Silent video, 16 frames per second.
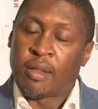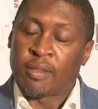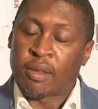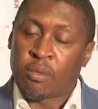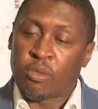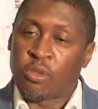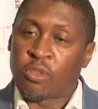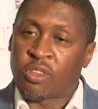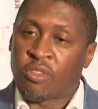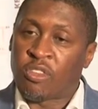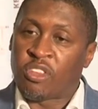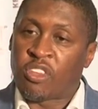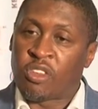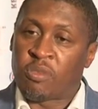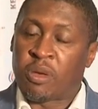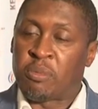And some of those
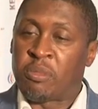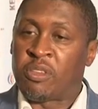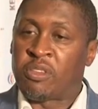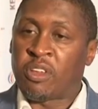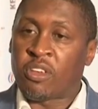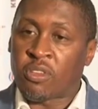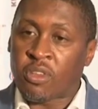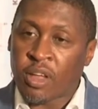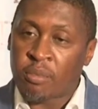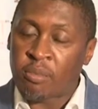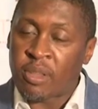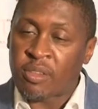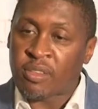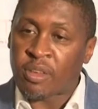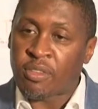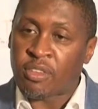services might be central
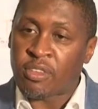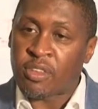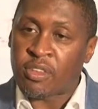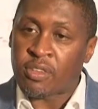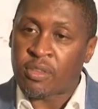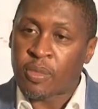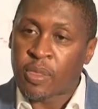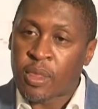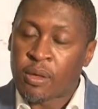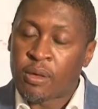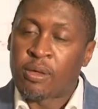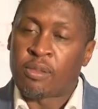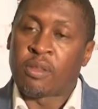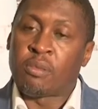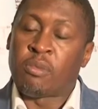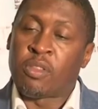government services,
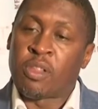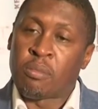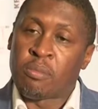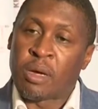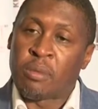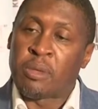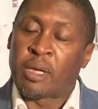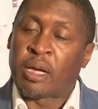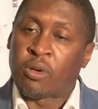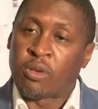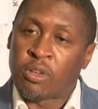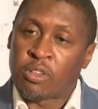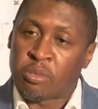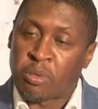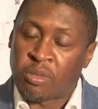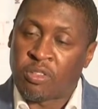some of them might be
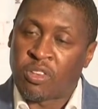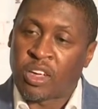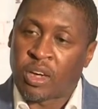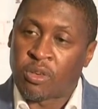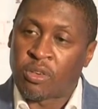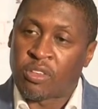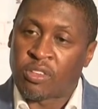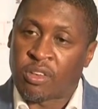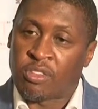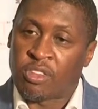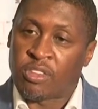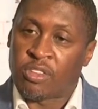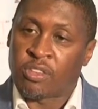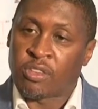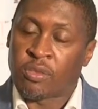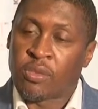specific county
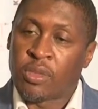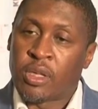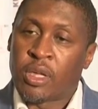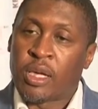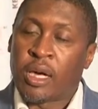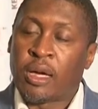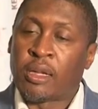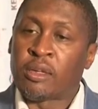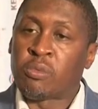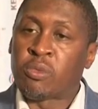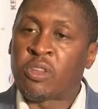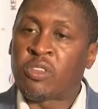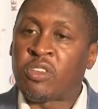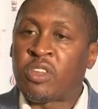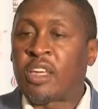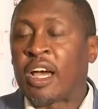services. And
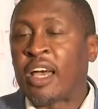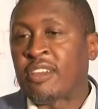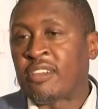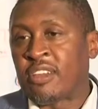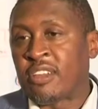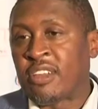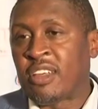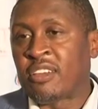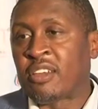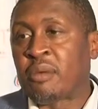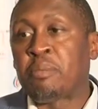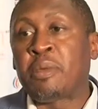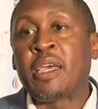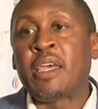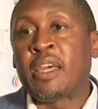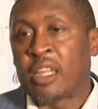we see ICT as a
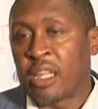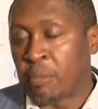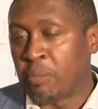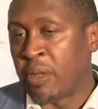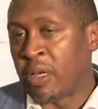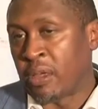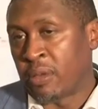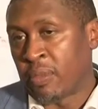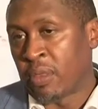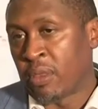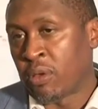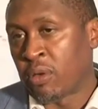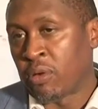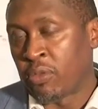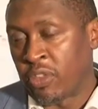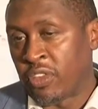big enabler
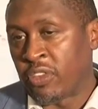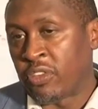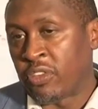of